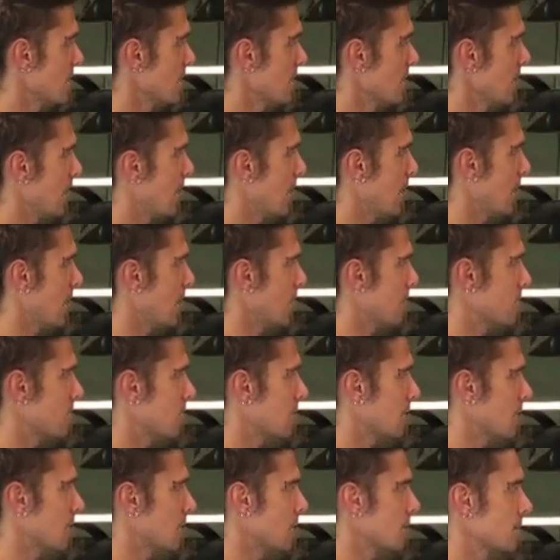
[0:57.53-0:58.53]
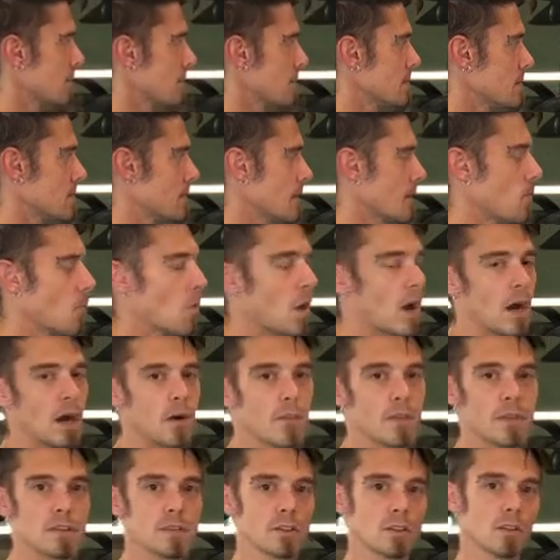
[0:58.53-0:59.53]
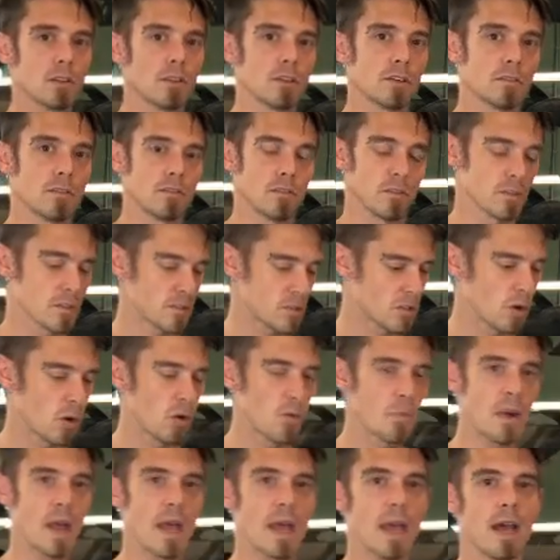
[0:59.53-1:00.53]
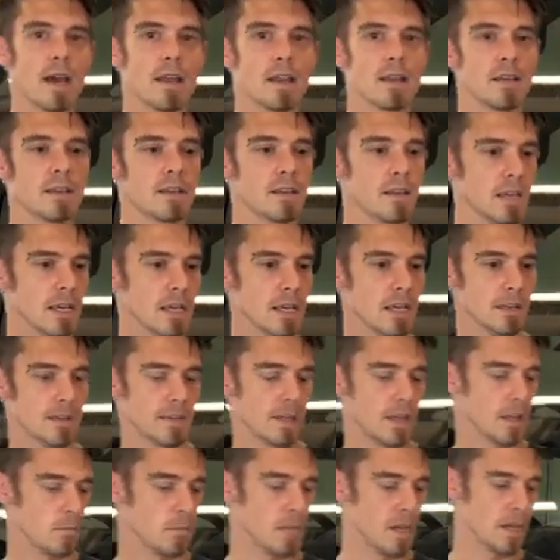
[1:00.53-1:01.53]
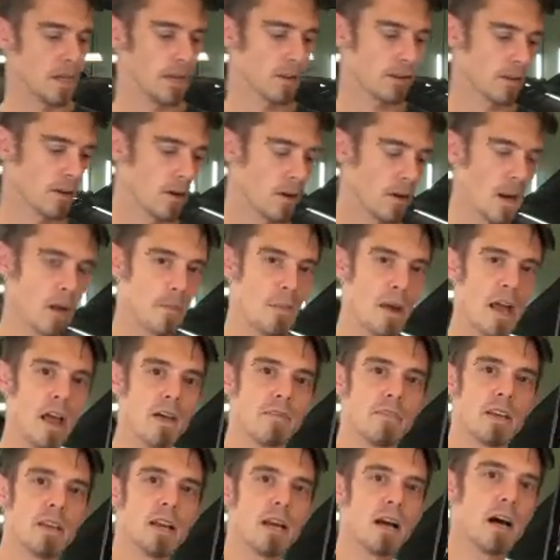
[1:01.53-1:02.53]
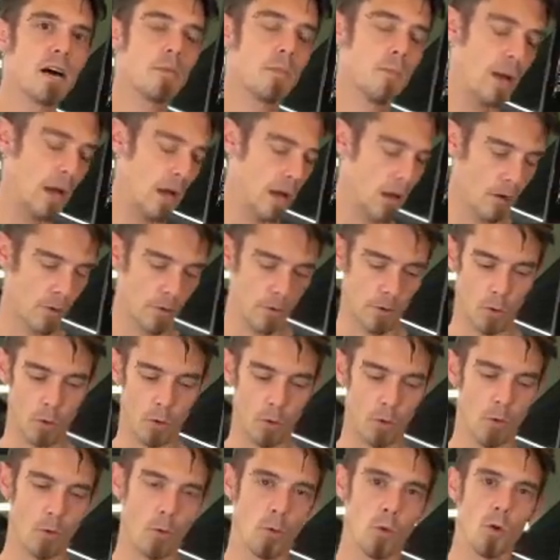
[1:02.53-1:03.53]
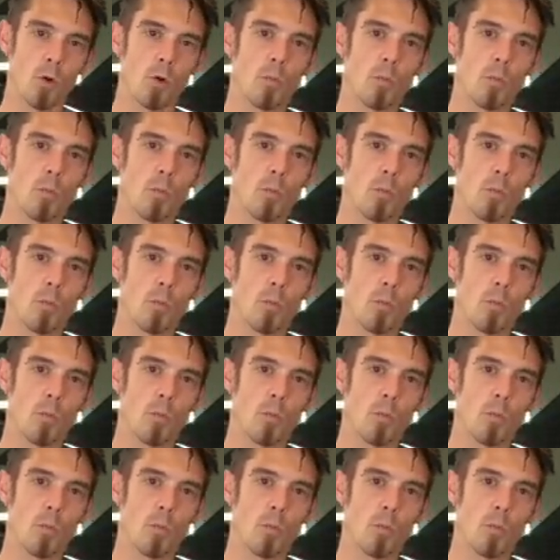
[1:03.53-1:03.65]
and say, wow, they're so bad, and they immediately grab a heavy compound or wool